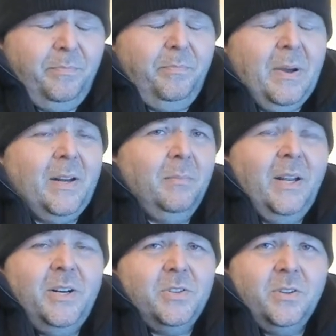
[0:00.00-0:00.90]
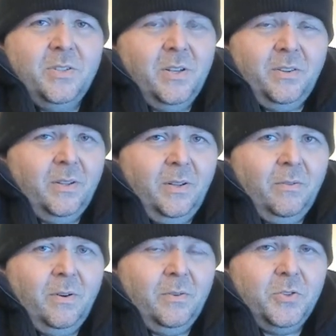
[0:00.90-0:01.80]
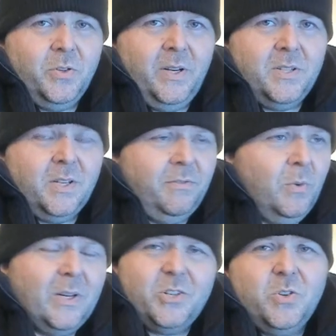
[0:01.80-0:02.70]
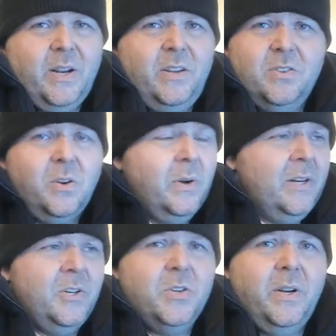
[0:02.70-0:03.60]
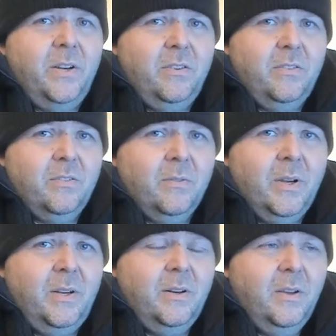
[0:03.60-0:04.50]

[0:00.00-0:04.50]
Bottom line is there's nothing wrong with tracing. If you want to trace, go ahead and trace, right?